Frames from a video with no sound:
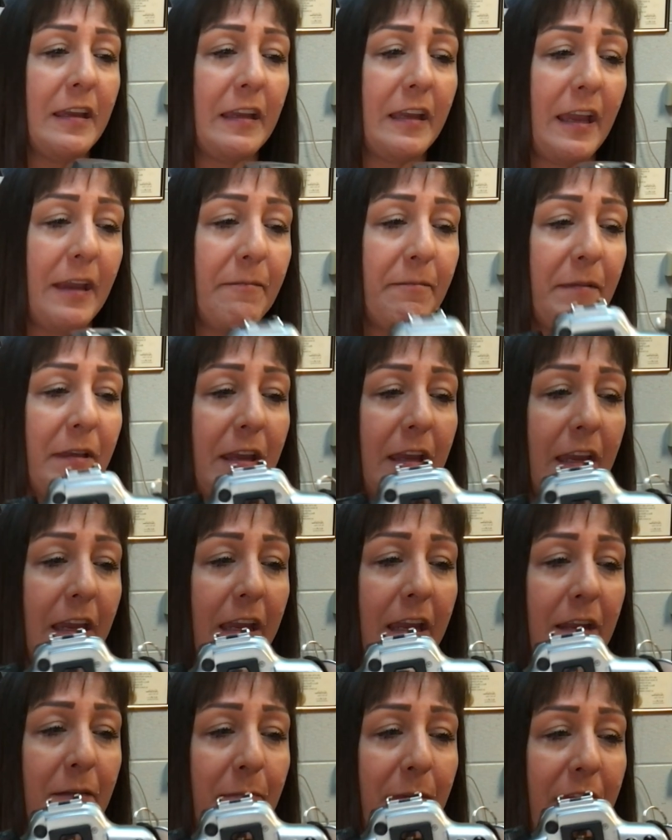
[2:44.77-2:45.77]
Okay,
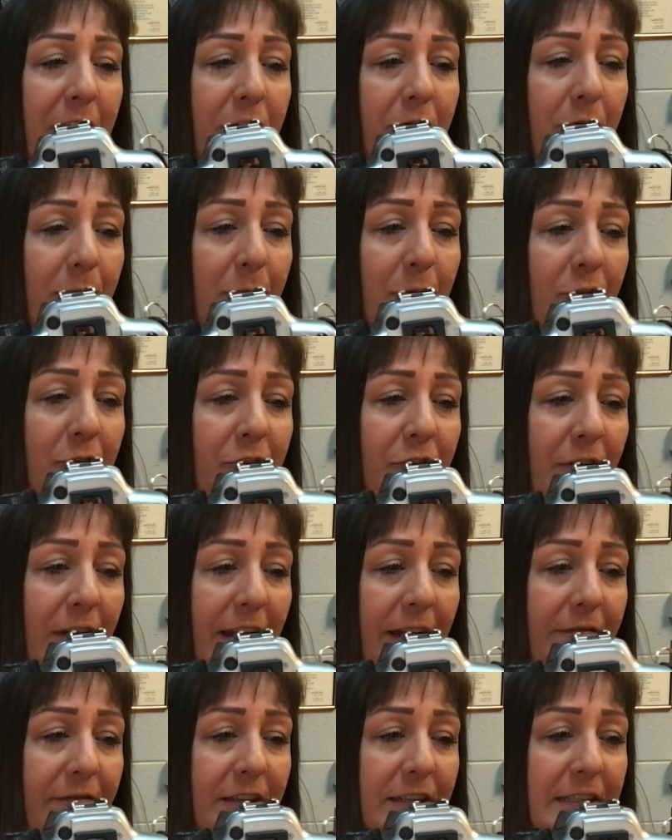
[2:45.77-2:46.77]
in manual mode, you'll
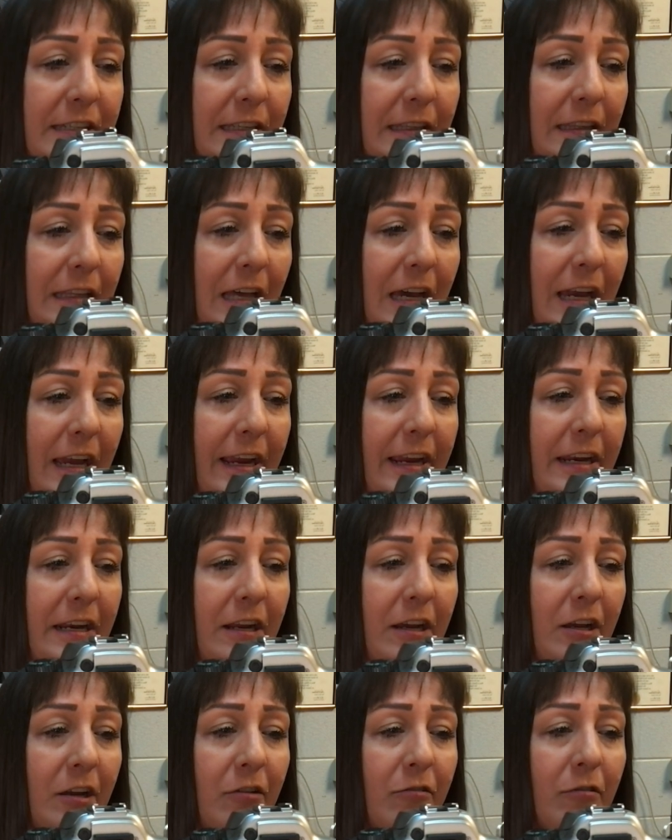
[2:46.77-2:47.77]
have this line
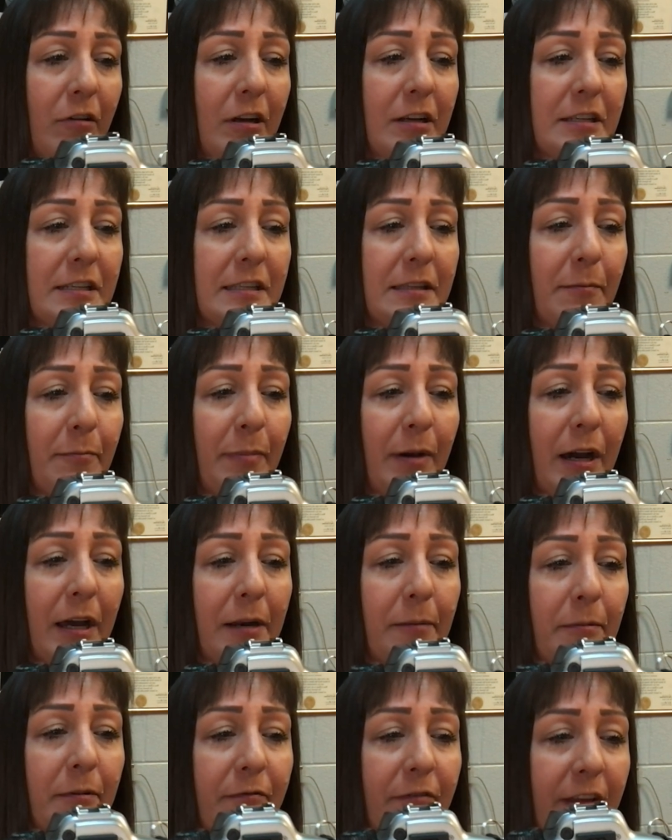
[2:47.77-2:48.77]
across the
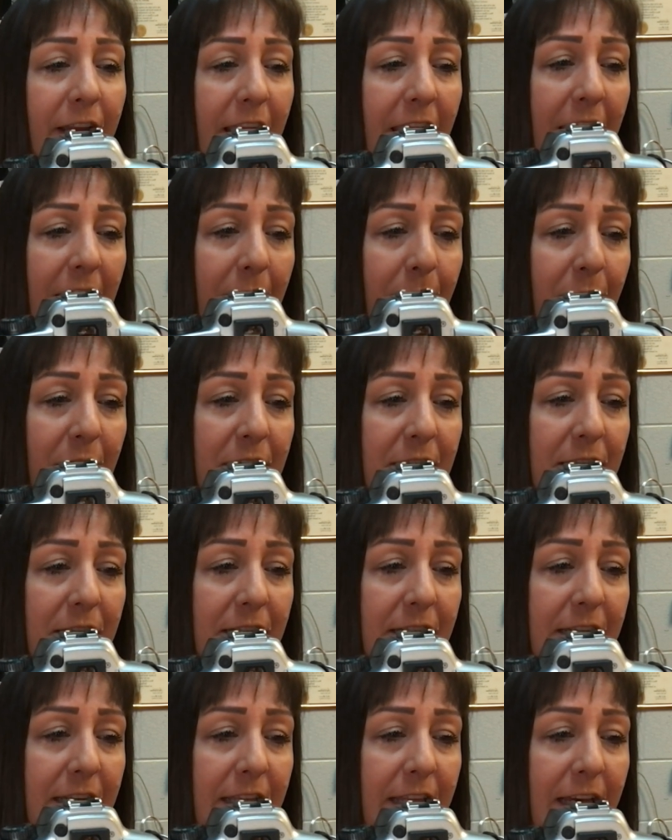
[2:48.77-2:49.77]
bottom of the camera. So
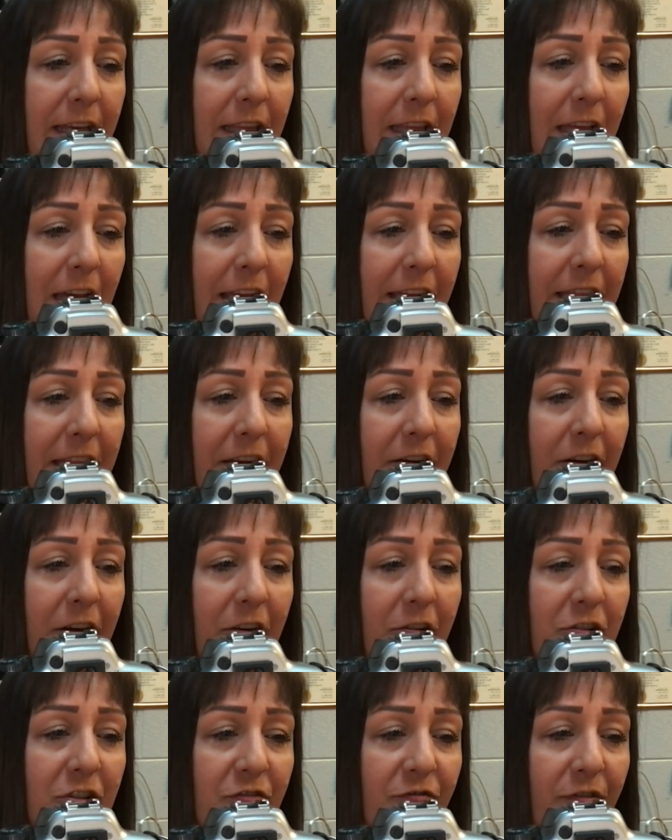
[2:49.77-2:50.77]
see that line there? It
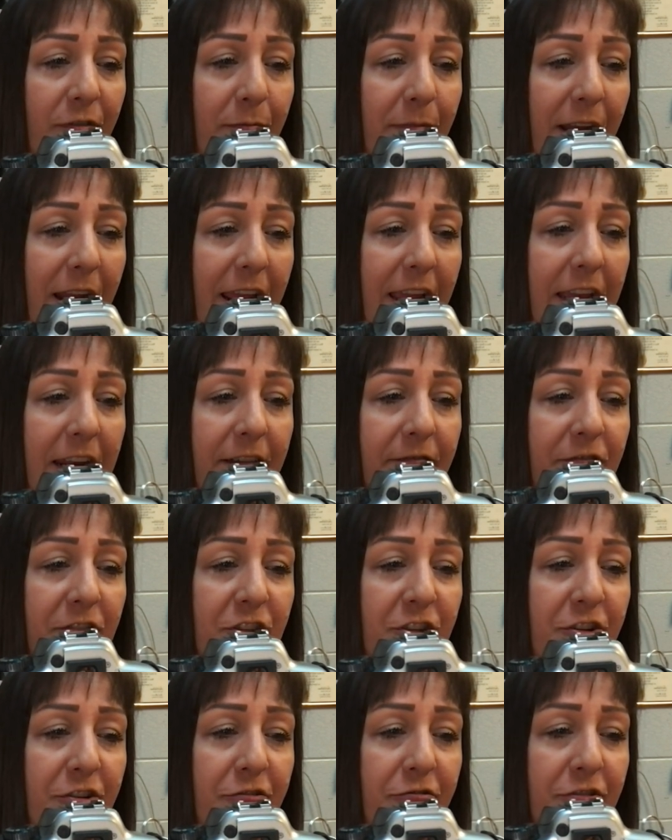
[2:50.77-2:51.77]
goes from
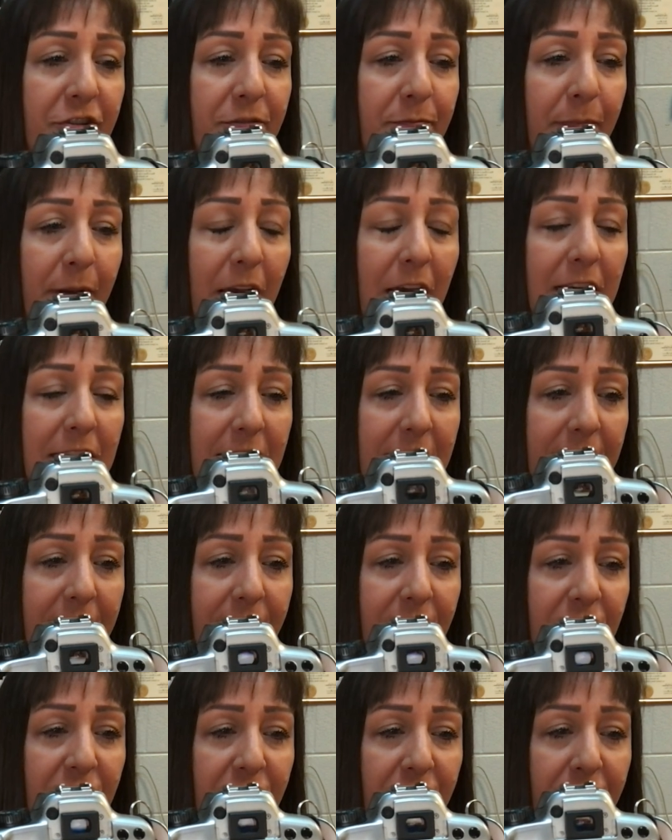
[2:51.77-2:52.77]
-2 to
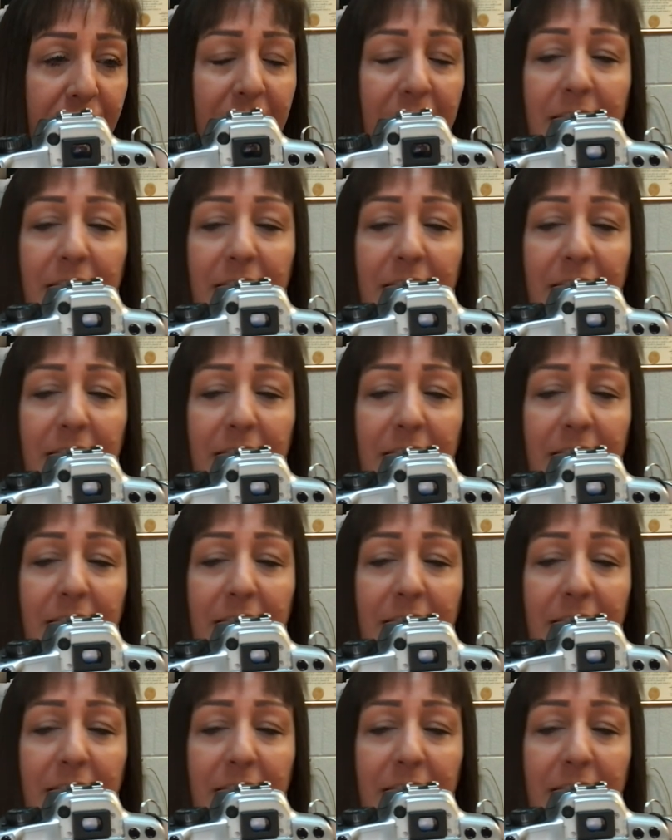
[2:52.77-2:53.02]
+2.